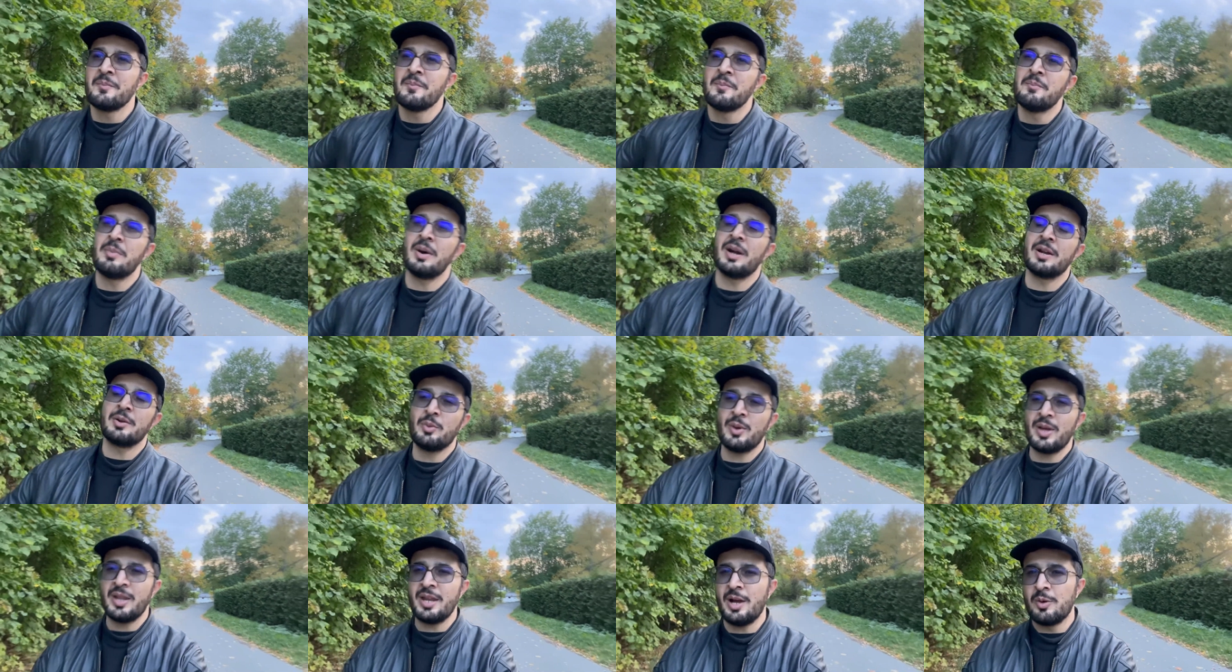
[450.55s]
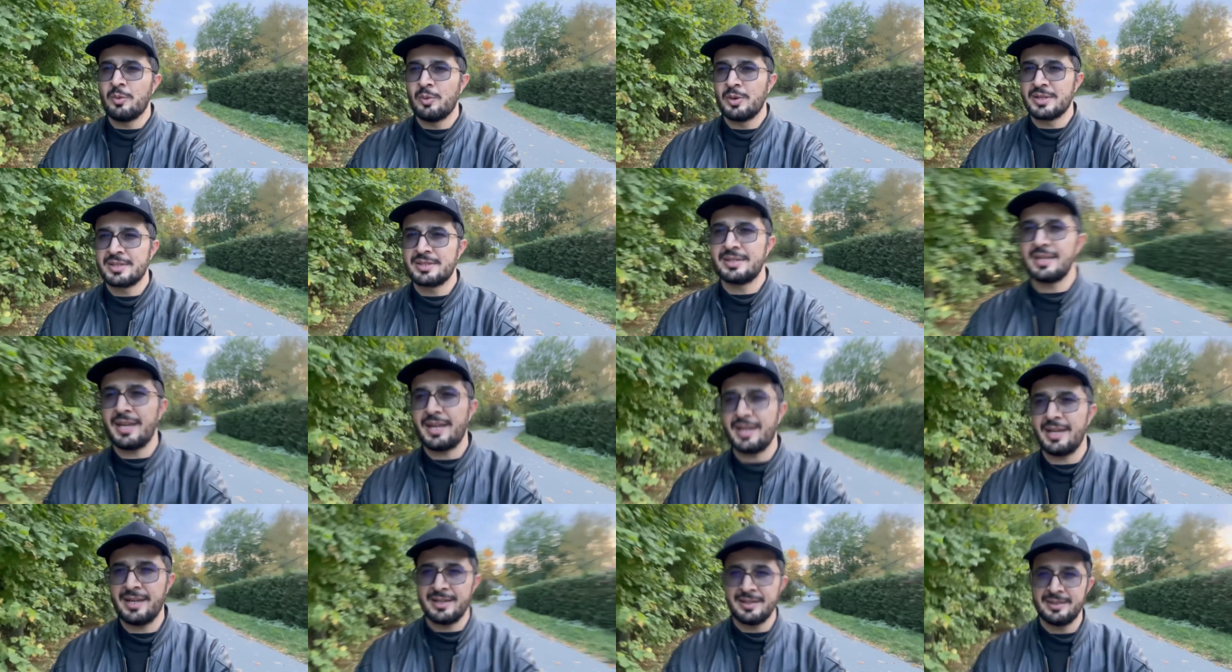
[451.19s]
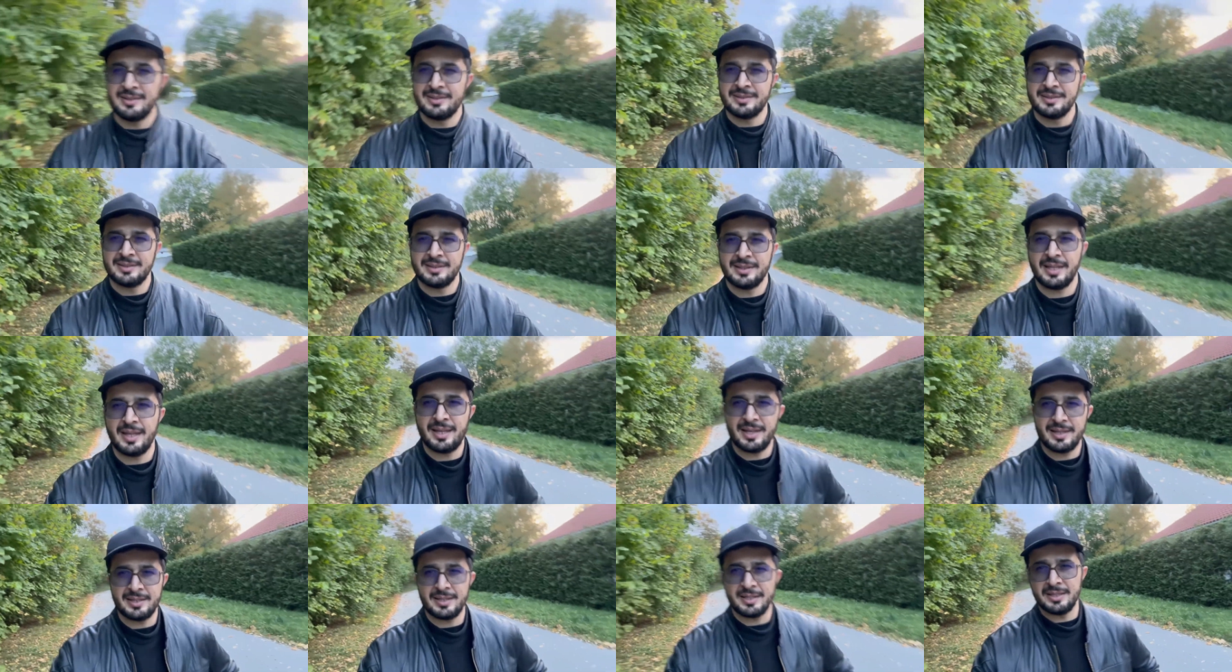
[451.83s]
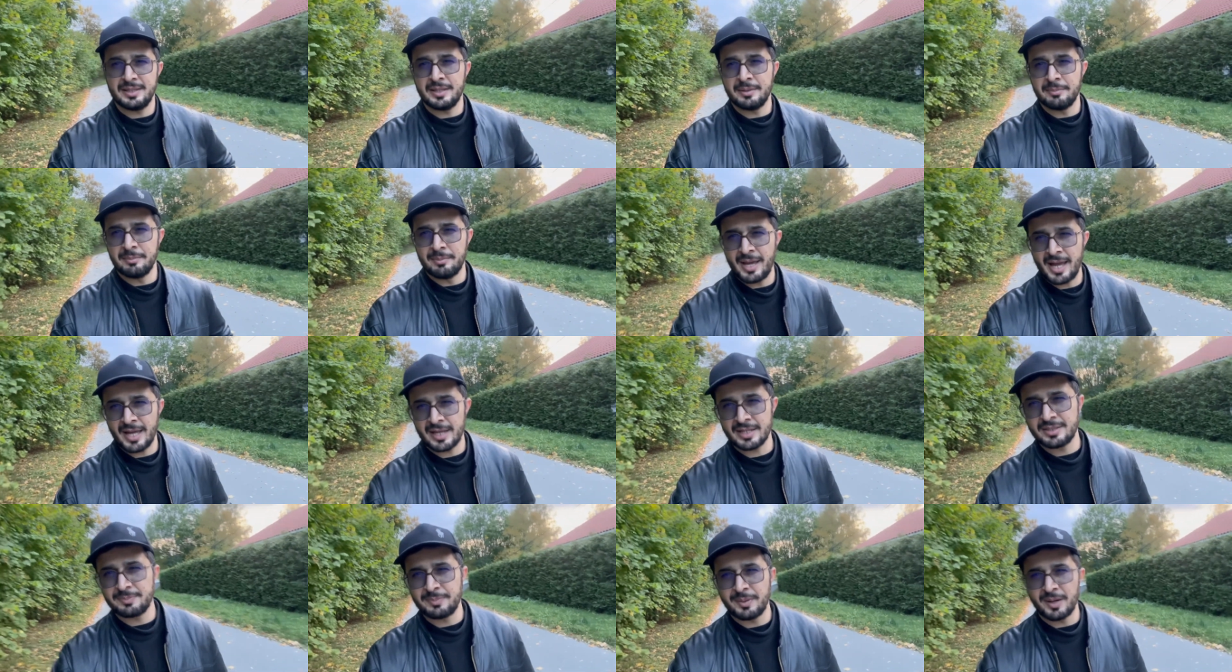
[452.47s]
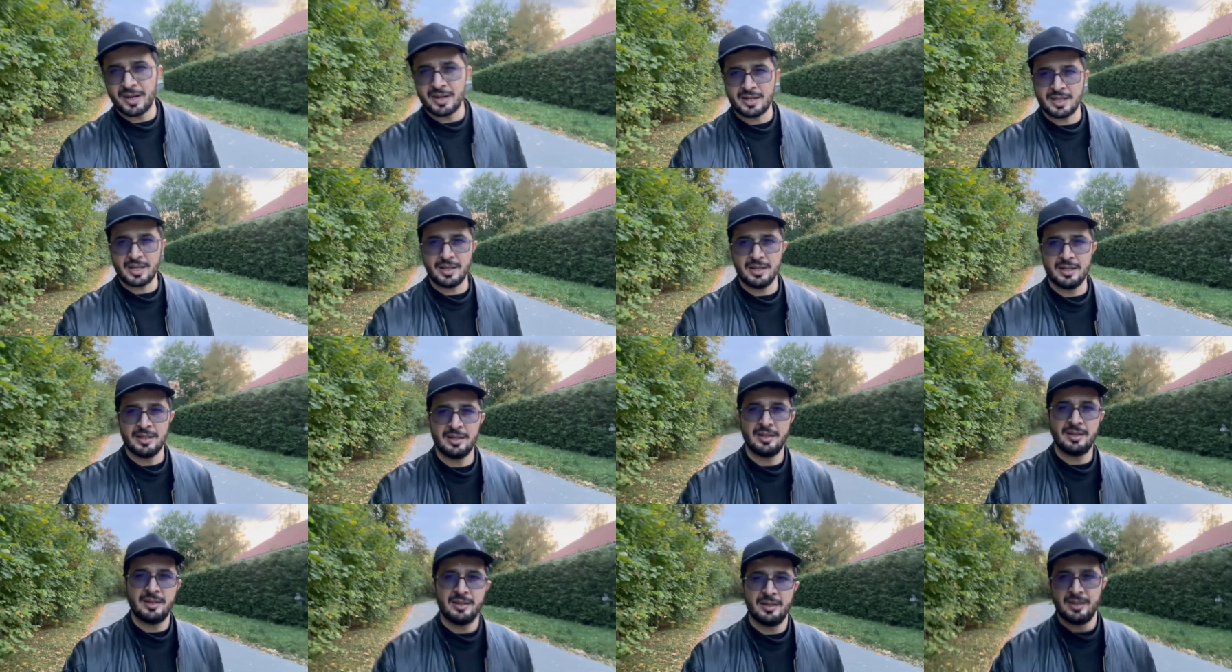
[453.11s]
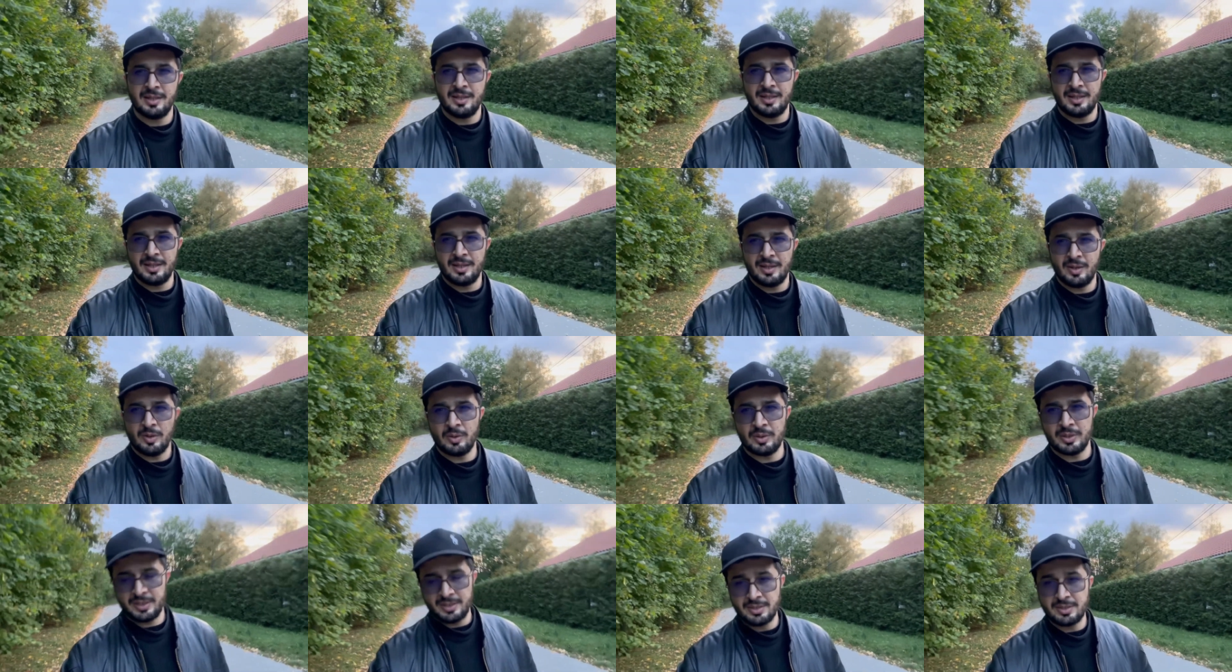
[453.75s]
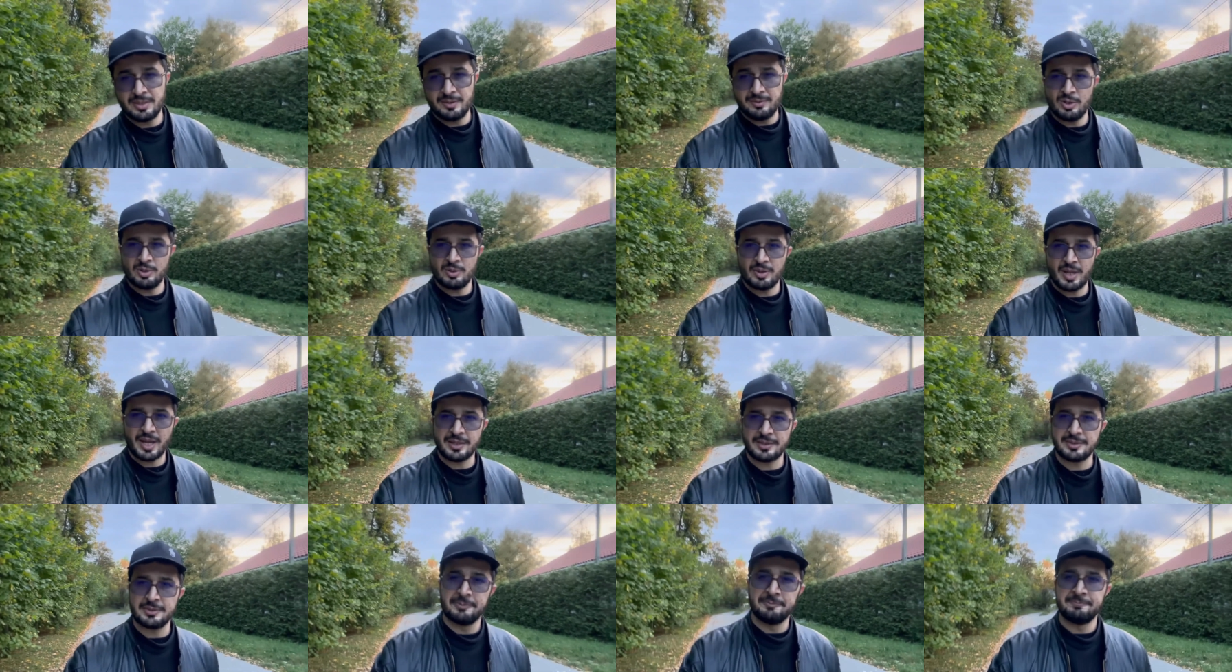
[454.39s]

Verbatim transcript: But when I was there and in the marriage party on interview date,